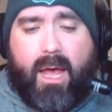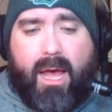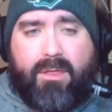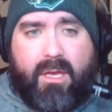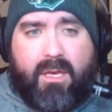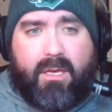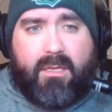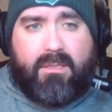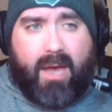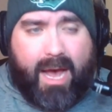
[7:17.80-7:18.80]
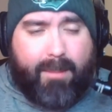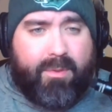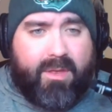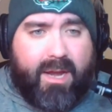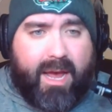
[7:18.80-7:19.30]
at the top
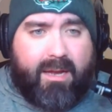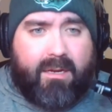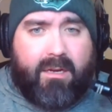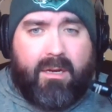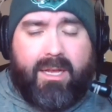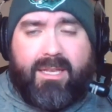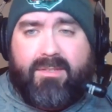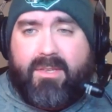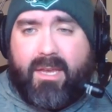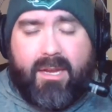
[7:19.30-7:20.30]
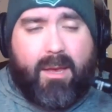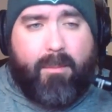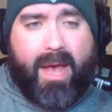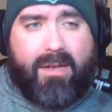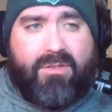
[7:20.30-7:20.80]
of the net. He's getting it
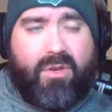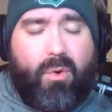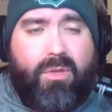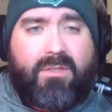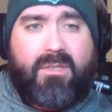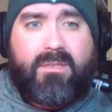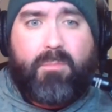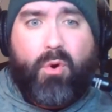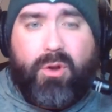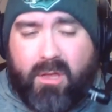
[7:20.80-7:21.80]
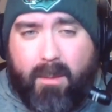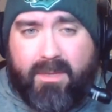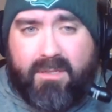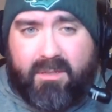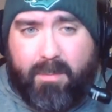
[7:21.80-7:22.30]
past goalies. He's putting them
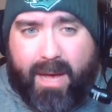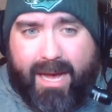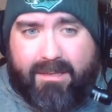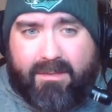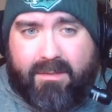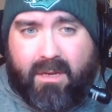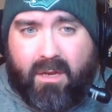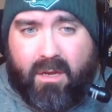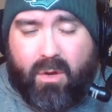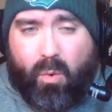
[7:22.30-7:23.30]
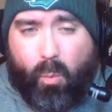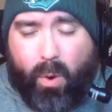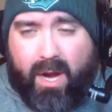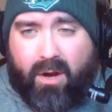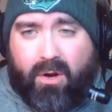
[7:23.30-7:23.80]
in spots
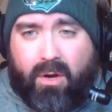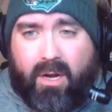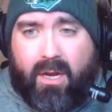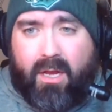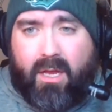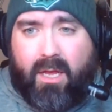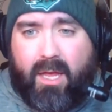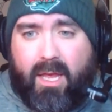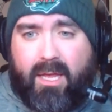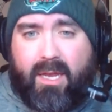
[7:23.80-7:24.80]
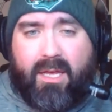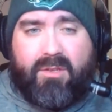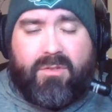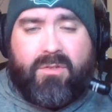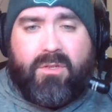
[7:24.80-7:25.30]
where it
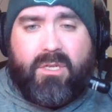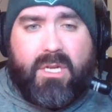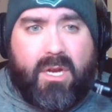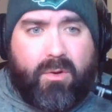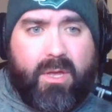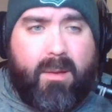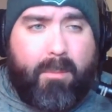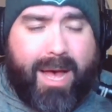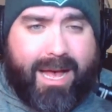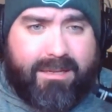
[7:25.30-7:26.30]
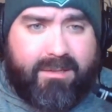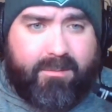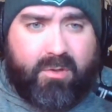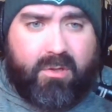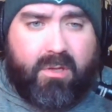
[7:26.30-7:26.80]
is nearly
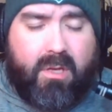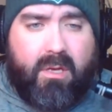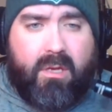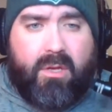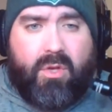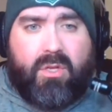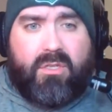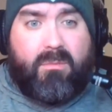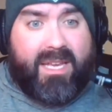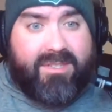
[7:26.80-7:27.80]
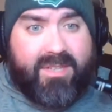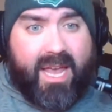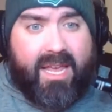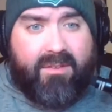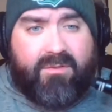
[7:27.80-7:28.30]
impossible to make
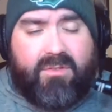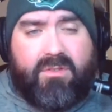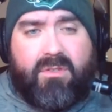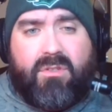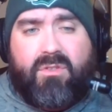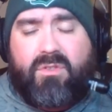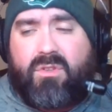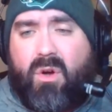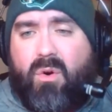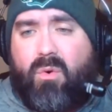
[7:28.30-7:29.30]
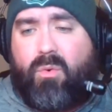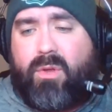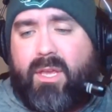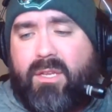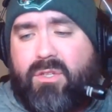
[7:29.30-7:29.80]
saves. So
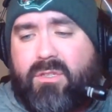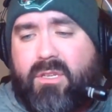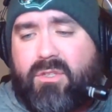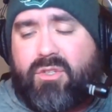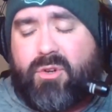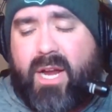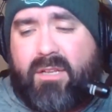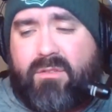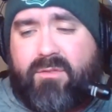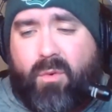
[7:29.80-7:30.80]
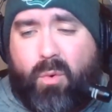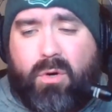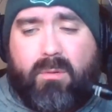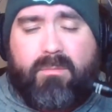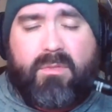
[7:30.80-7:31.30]
he just has
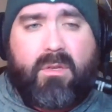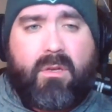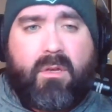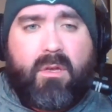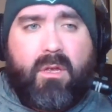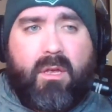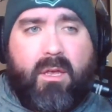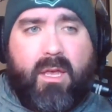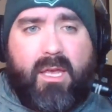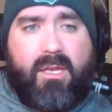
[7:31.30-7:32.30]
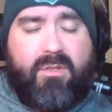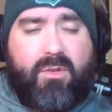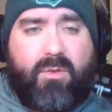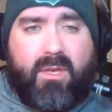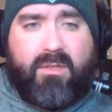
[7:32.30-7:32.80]
transformed
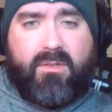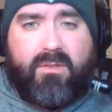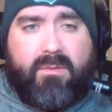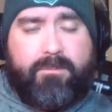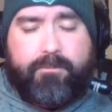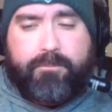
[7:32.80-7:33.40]
into this